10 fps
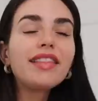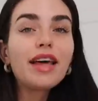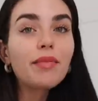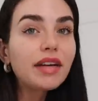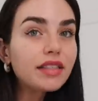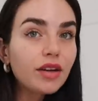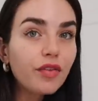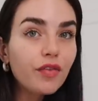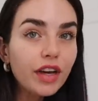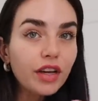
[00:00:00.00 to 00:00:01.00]
let
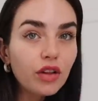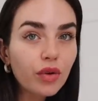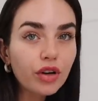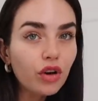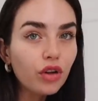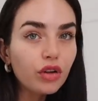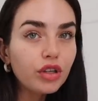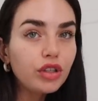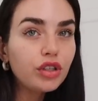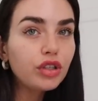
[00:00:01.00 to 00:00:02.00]
myself feel or
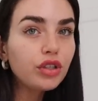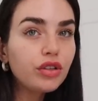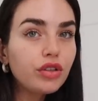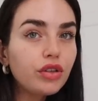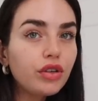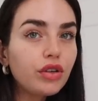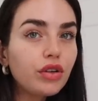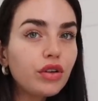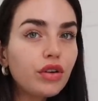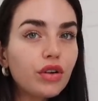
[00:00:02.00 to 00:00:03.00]
acknowledge
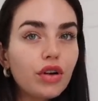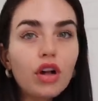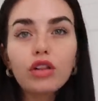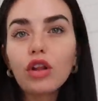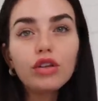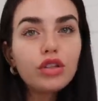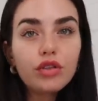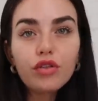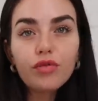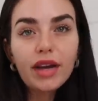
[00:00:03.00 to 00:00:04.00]
a lot to
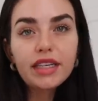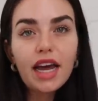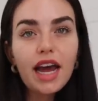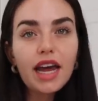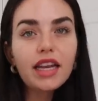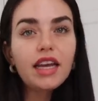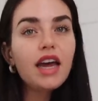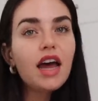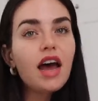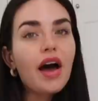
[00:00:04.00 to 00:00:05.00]
do with my dad.
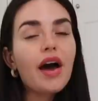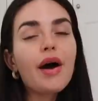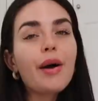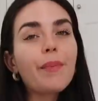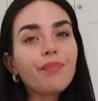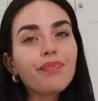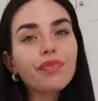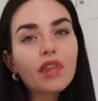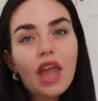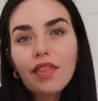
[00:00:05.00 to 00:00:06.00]
And
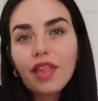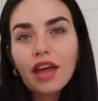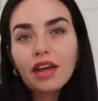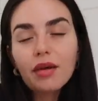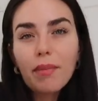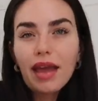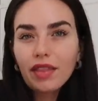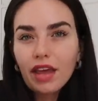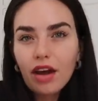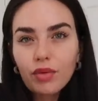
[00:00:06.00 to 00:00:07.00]
like
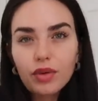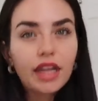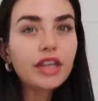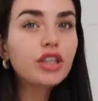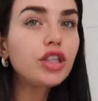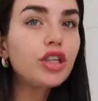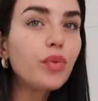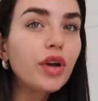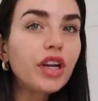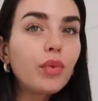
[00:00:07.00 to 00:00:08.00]
mainly our relationship
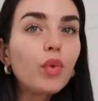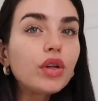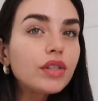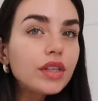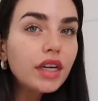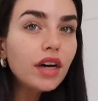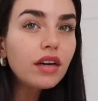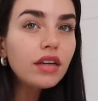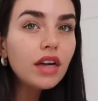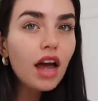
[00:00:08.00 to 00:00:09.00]
when he was here.
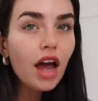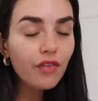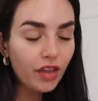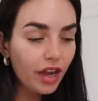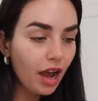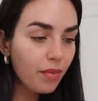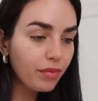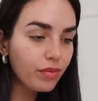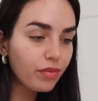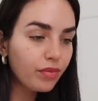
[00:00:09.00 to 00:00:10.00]
I feel like
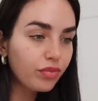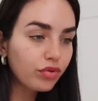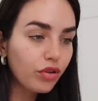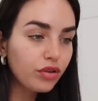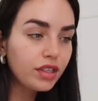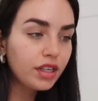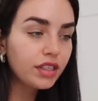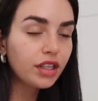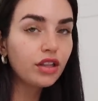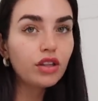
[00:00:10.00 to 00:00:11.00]
I'm
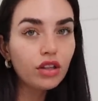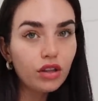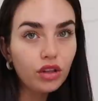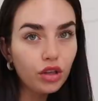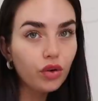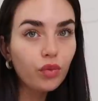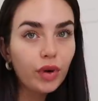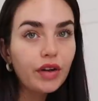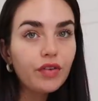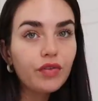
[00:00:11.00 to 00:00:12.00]
processing the
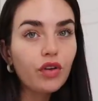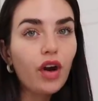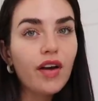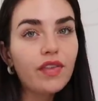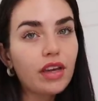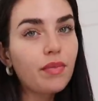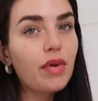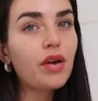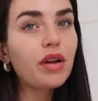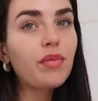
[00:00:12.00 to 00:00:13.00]
grief of not having him
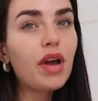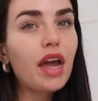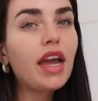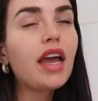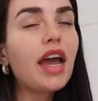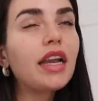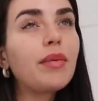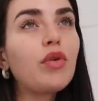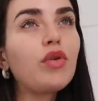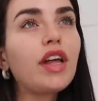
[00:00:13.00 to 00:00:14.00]
here
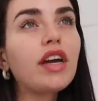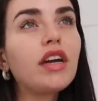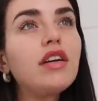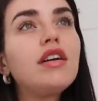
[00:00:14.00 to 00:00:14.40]
anymore, like